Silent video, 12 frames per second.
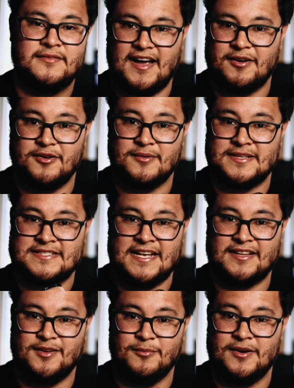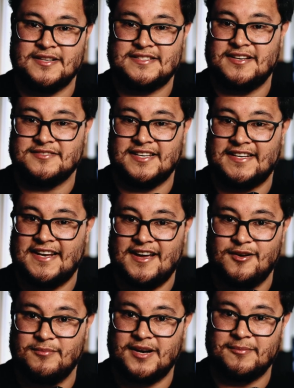I don't know exactly what it sounds like
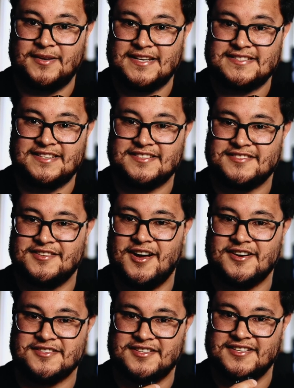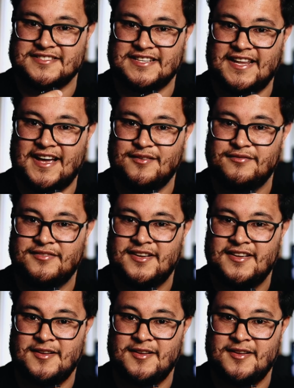now, but I'm guessing it's not as good as the lav.